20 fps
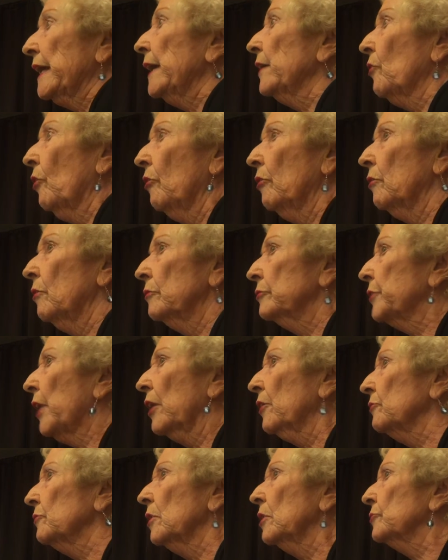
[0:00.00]
to get
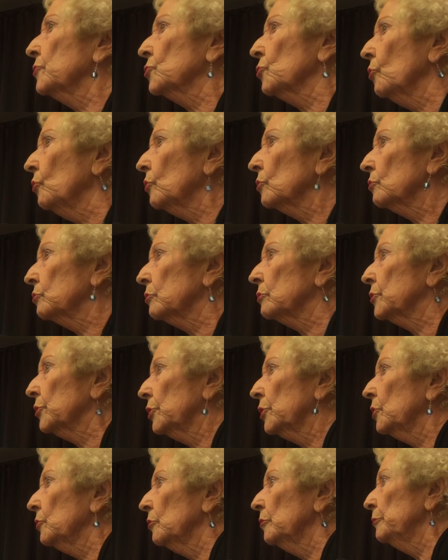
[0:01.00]
down and talk
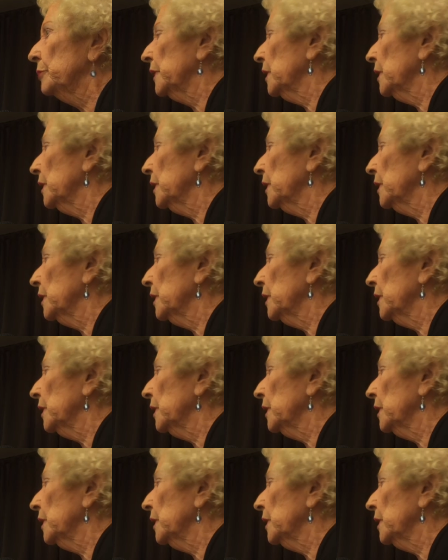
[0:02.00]
to you and